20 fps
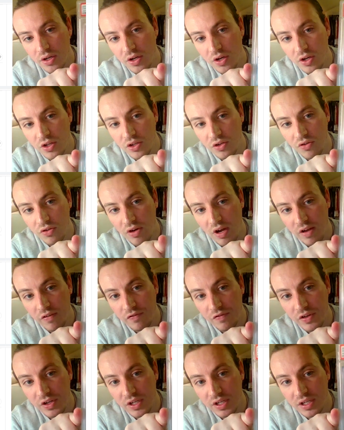
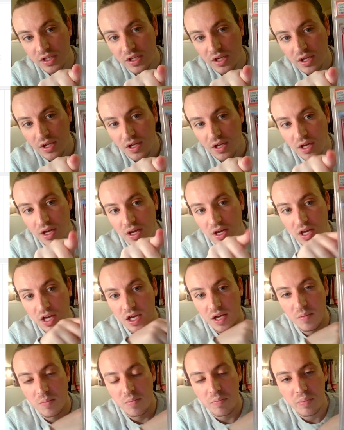holographic.
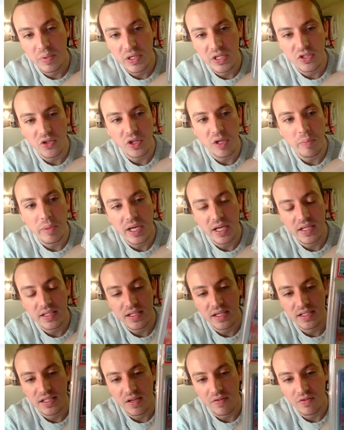It's only PSA
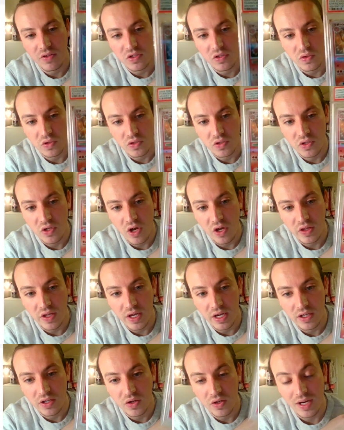7, so it's not that
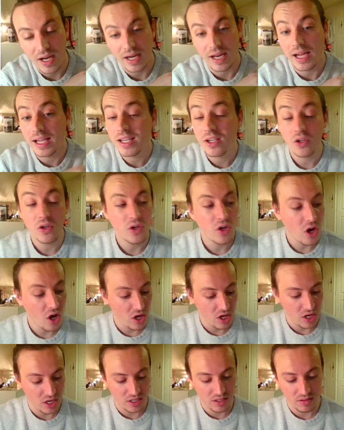good. And I could not,
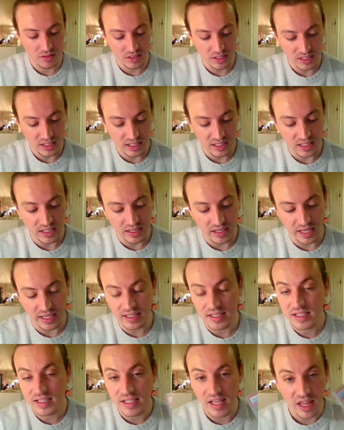like,
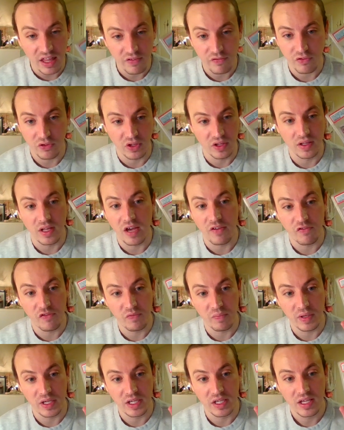sell it for the life of
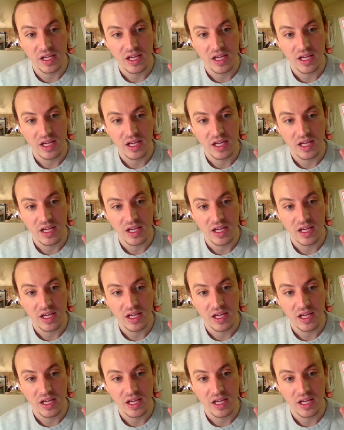me.